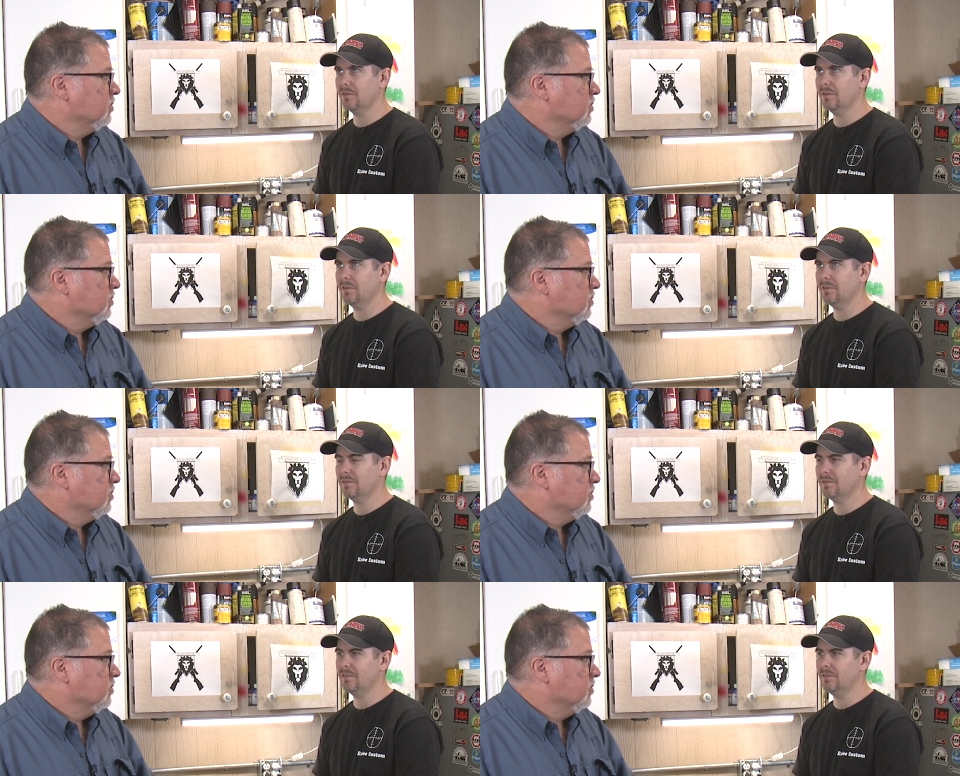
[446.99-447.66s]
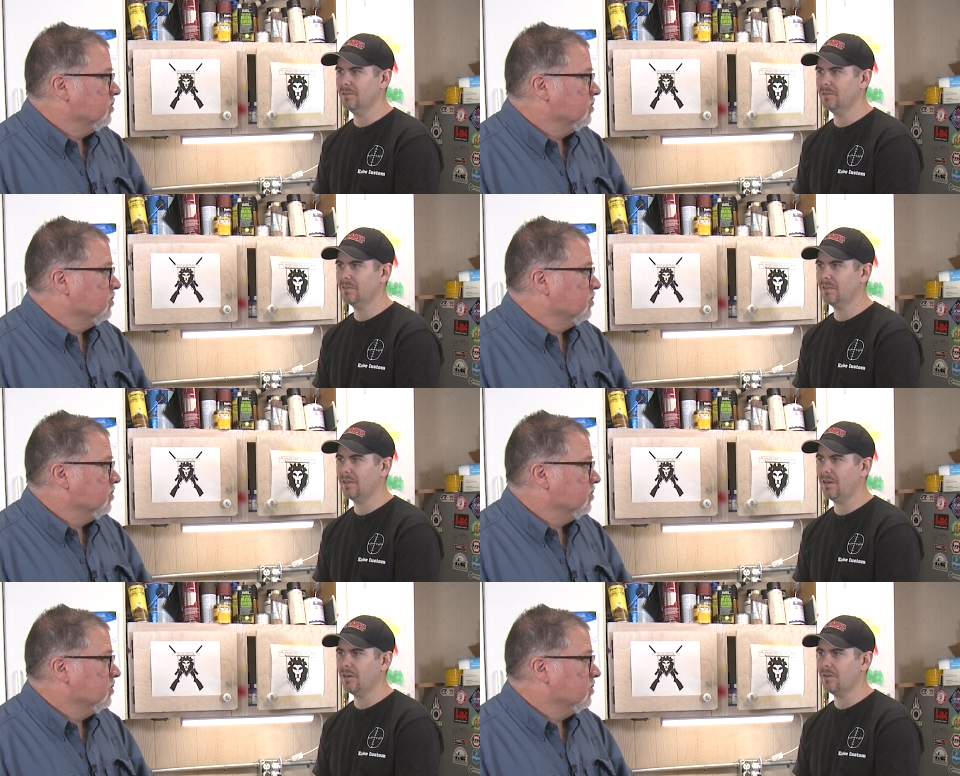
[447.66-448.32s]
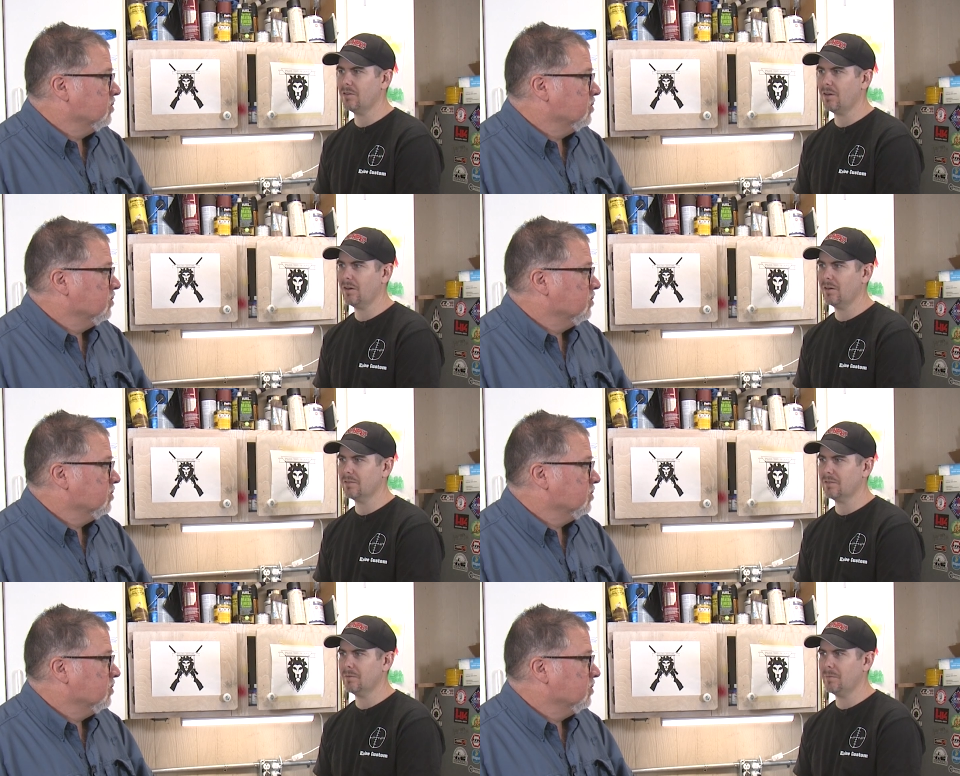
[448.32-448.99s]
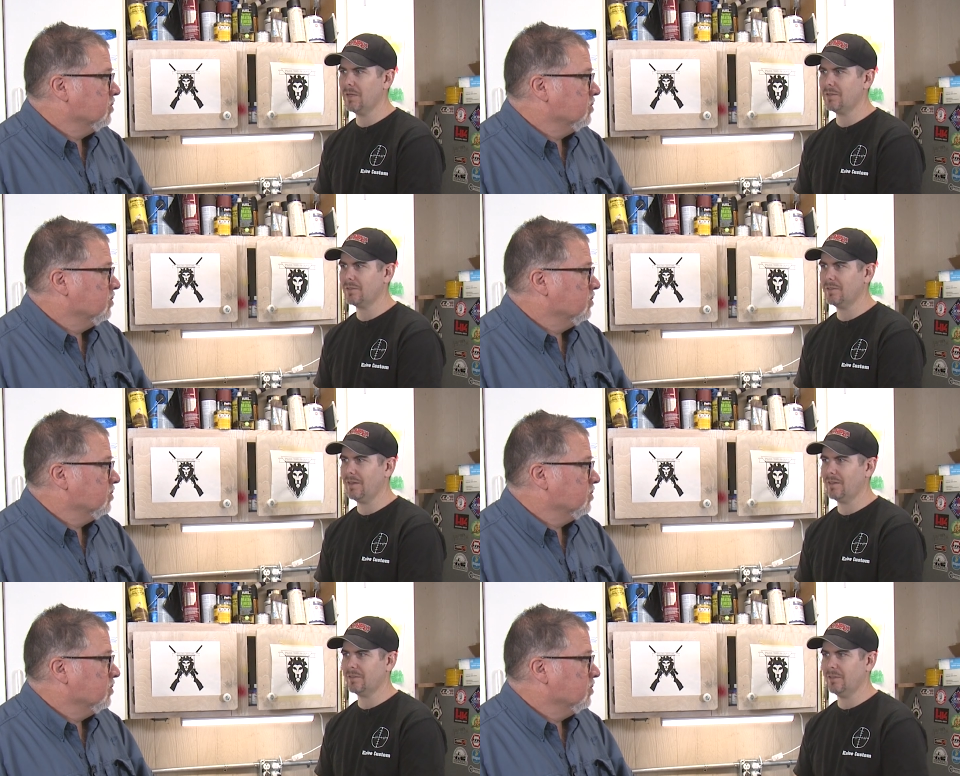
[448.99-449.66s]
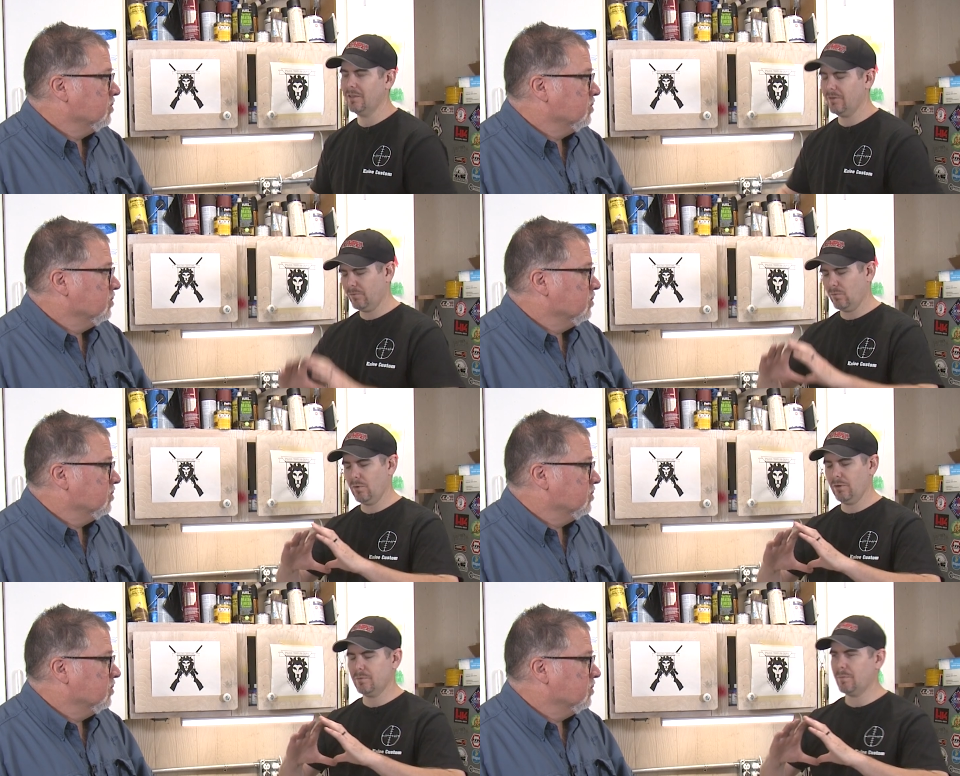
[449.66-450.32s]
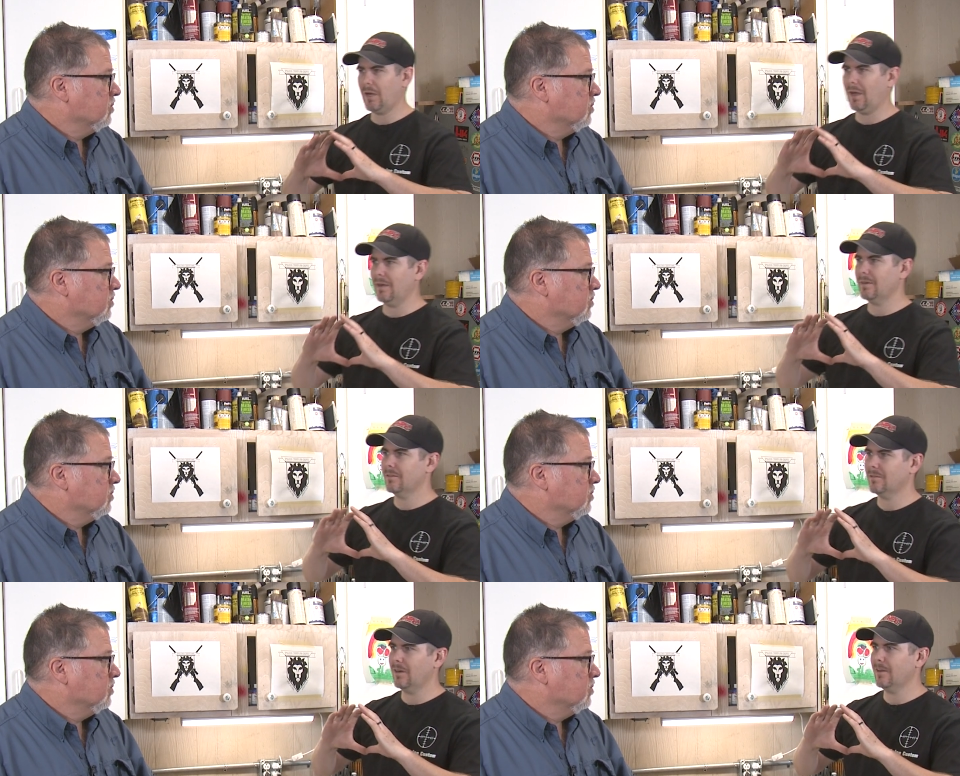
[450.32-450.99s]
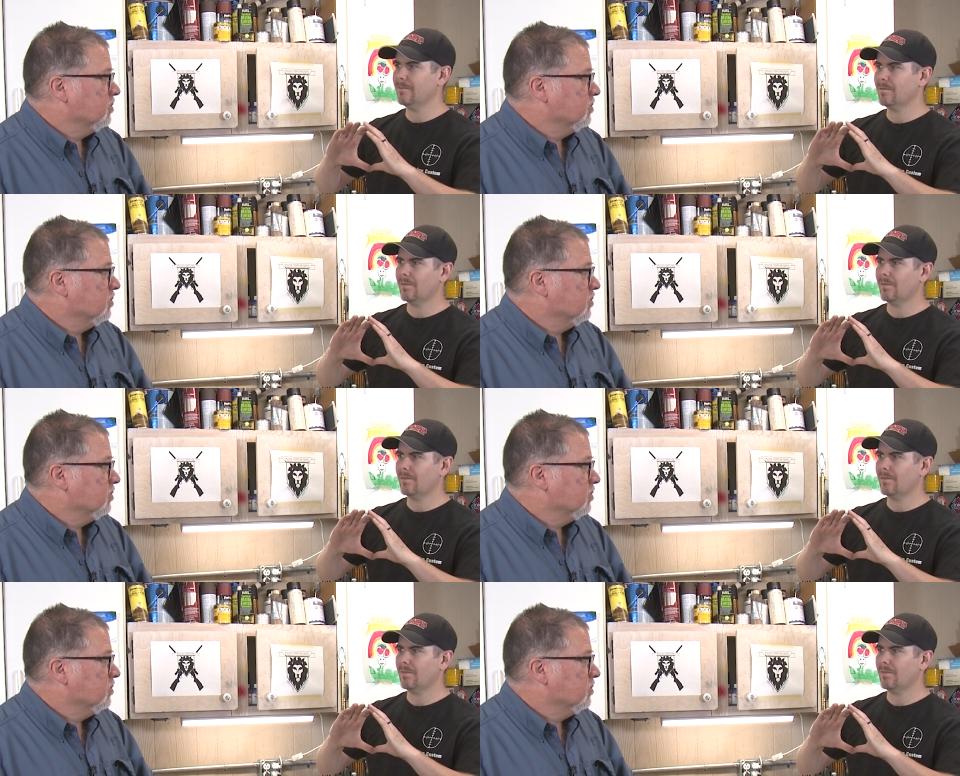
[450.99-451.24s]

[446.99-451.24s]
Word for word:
Speaker 1: Uh, you know, at 100 yards, it basically has to hit a four-inch pie, right?